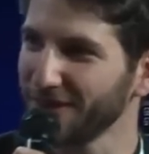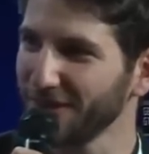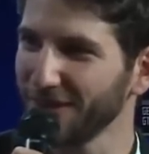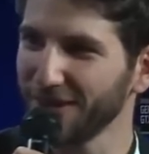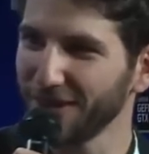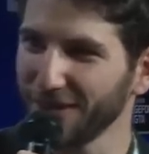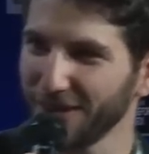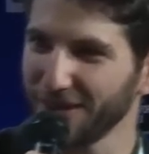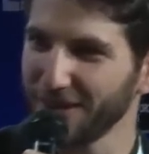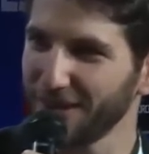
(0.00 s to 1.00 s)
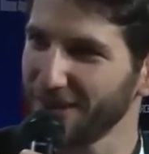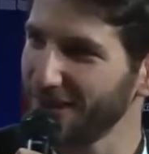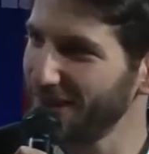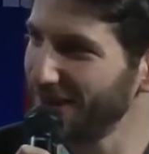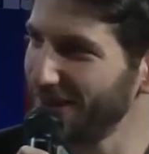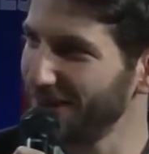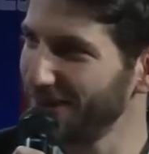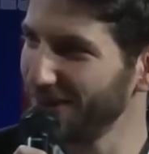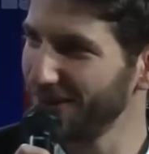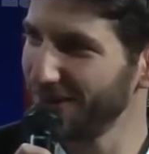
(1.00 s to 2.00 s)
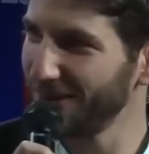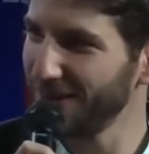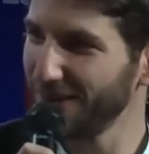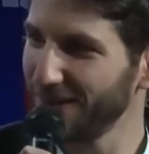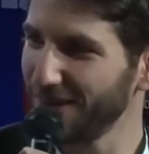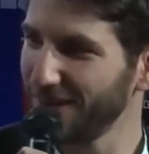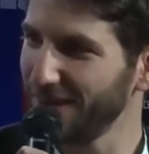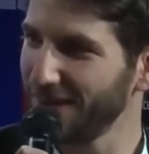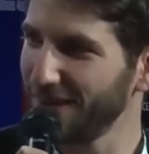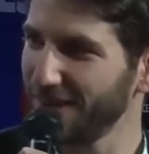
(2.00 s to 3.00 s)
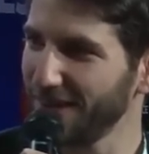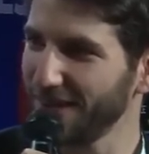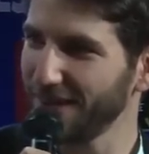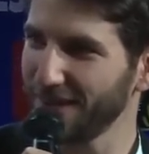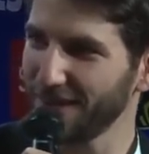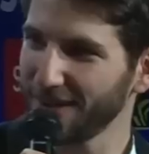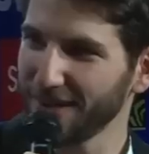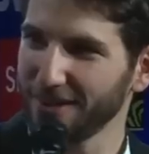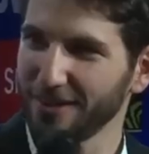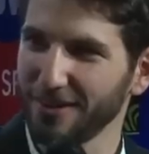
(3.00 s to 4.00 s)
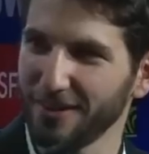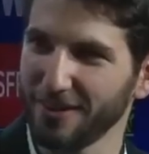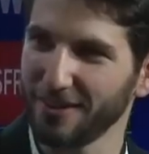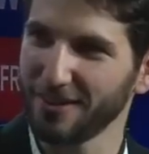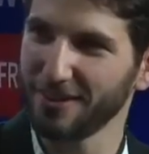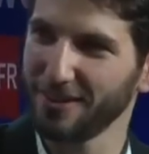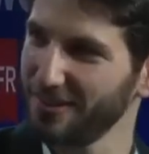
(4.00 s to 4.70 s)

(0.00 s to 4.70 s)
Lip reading: The person shown says nothing.